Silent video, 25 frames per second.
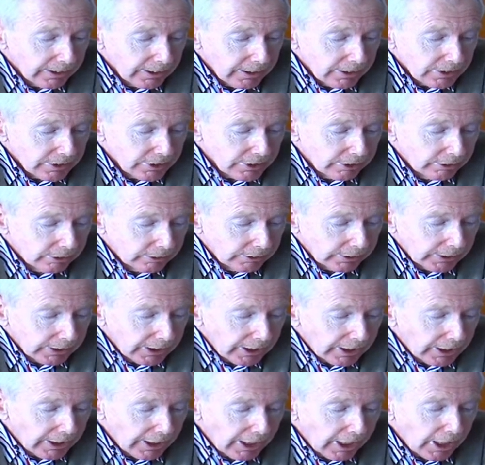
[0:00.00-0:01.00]
So,
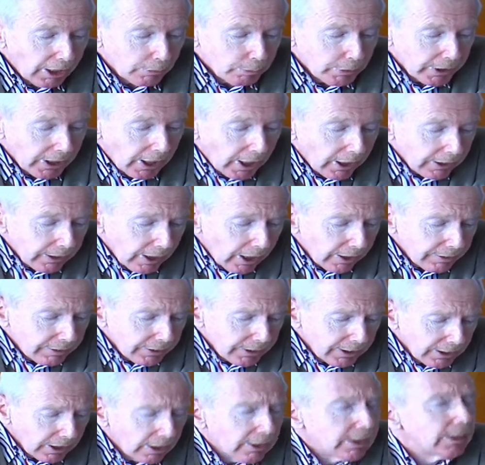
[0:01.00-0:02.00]
I
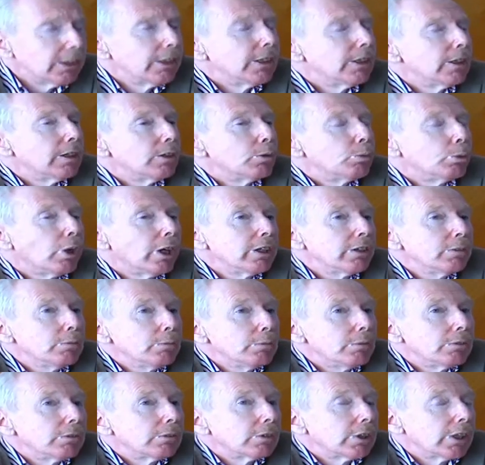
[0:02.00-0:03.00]
think that
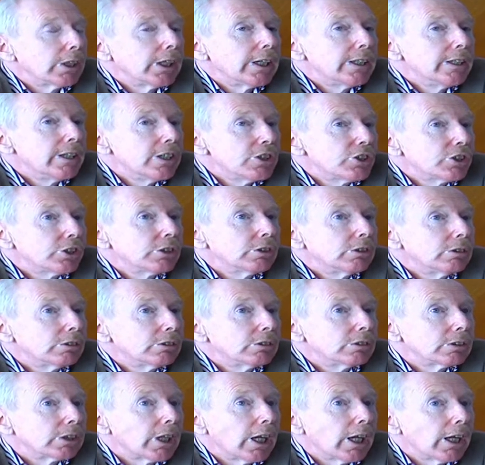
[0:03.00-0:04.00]
one
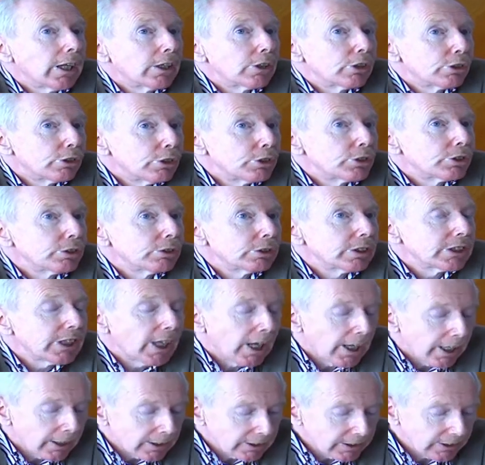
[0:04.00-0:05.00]
initial crucial
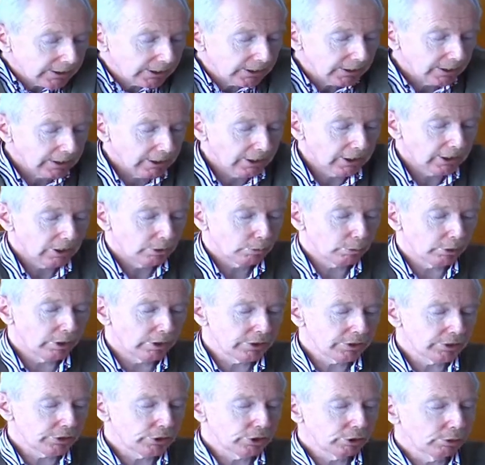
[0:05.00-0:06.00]
task
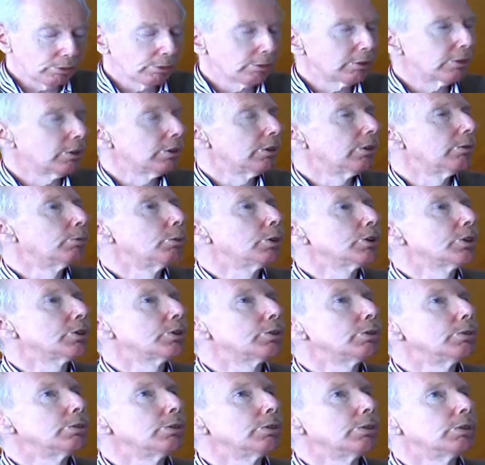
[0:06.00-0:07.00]
was
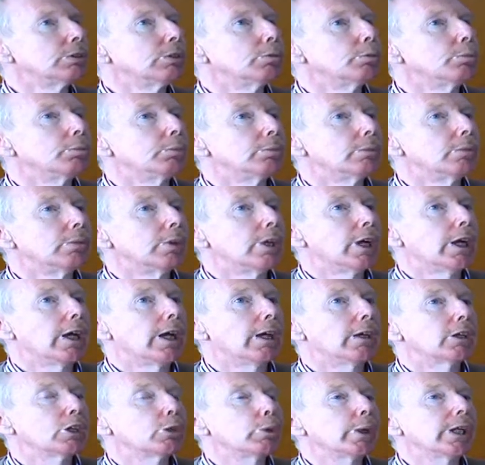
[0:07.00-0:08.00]
to
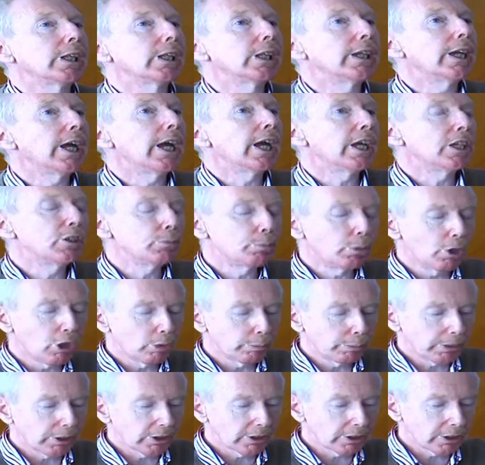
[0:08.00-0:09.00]
quickly end
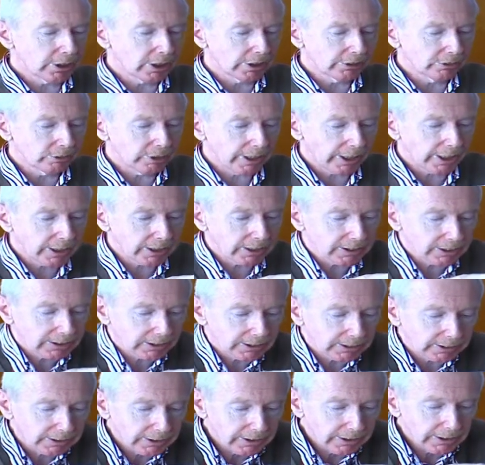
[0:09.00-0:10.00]
popular unrest,
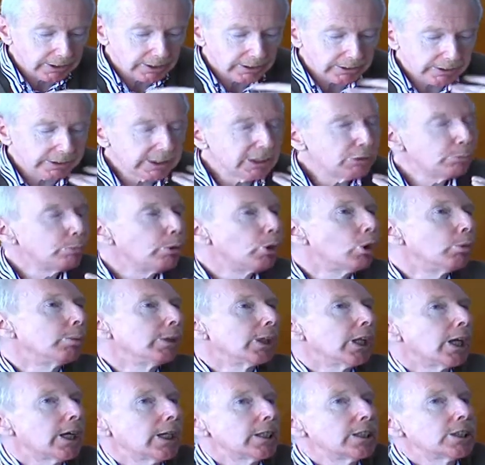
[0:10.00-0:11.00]

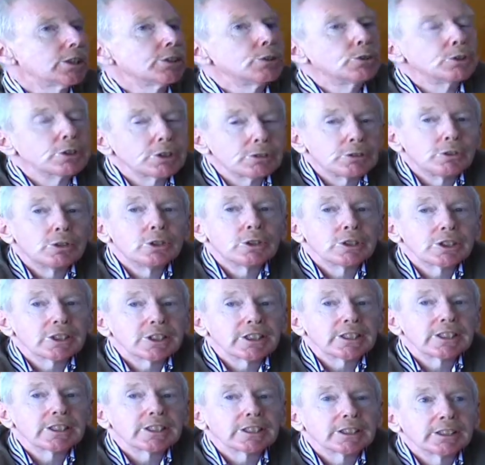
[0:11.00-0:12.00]
demobilize those
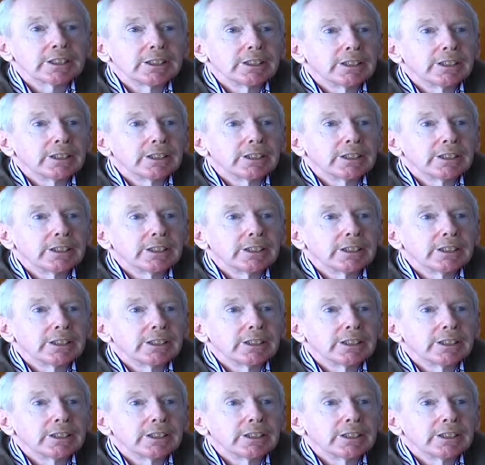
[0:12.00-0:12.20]
forces